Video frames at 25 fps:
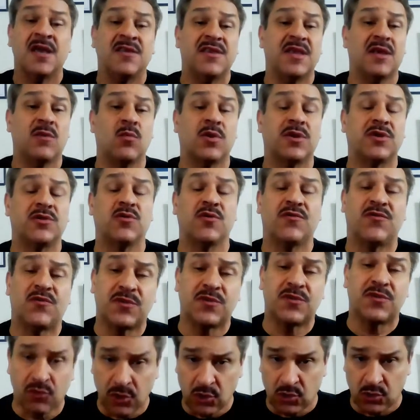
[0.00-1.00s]
They want to do it for
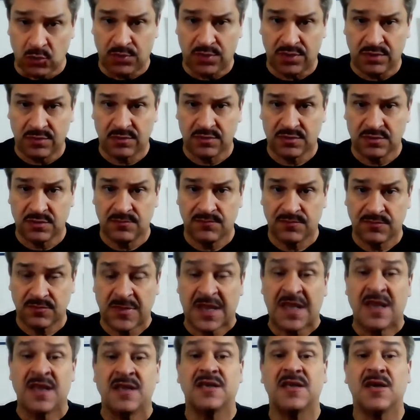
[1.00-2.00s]
the group
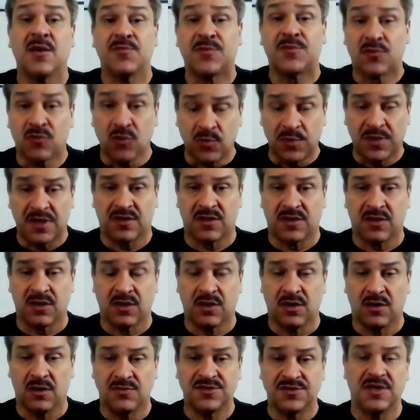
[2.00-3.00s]
to help the group get to their
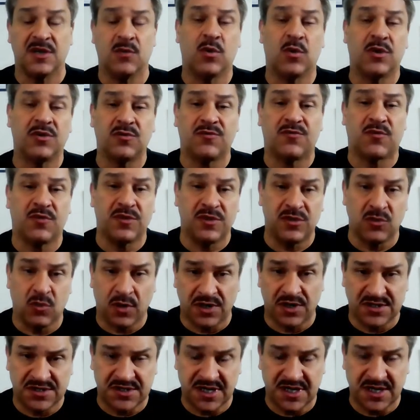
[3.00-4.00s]
goals, and they want to do it for the
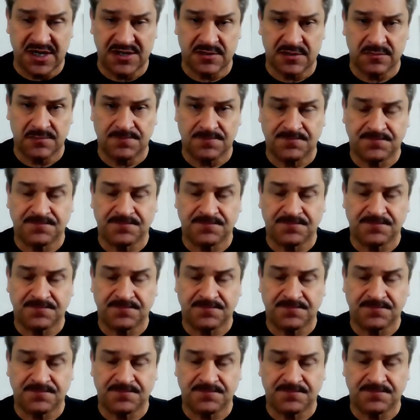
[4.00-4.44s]
organization.